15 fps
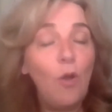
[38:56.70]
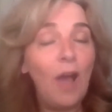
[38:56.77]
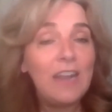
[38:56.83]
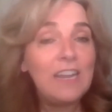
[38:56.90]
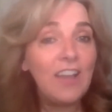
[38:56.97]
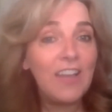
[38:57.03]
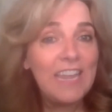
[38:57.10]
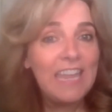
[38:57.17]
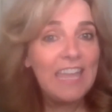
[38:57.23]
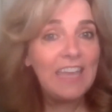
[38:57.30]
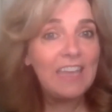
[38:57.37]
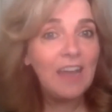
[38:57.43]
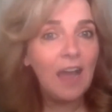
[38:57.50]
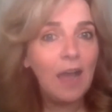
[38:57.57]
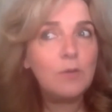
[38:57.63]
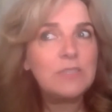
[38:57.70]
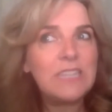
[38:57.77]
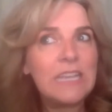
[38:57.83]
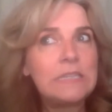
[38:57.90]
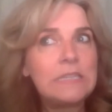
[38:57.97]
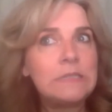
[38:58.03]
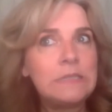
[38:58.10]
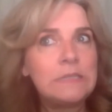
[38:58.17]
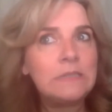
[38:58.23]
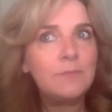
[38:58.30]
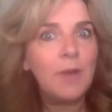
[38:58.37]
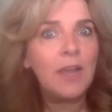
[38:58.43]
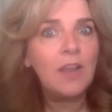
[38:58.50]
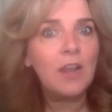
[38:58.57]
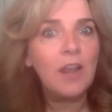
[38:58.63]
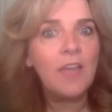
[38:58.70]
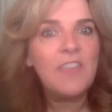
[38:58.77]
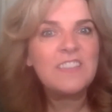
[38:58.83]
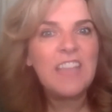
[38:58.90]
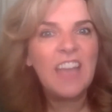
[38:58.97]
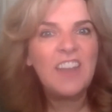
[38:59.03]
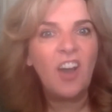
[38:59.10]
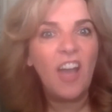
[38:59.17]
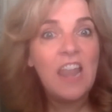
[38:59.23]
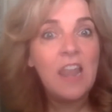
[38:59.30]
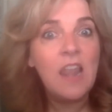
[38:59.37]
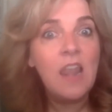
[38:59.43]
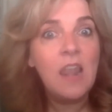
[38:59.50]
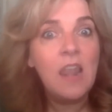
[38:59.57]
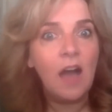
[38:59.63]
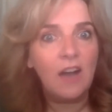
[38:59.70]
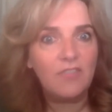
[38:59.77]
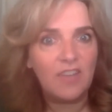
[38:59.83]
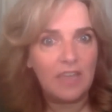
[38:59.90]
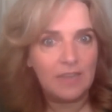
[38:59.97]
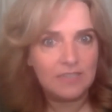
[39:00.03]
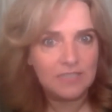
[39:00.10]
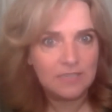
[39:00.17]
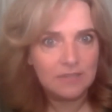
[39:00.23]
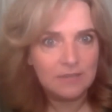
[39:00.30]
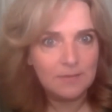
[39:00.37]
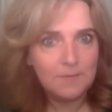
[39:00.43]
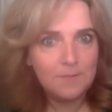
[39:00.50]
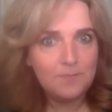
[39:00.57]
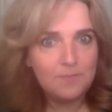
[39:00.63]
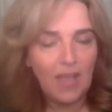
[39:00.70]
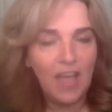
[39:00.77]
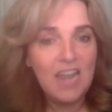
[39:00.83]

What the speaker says: I'd like it. I was like, "Ooh, am I gonna like this?" And I love it. I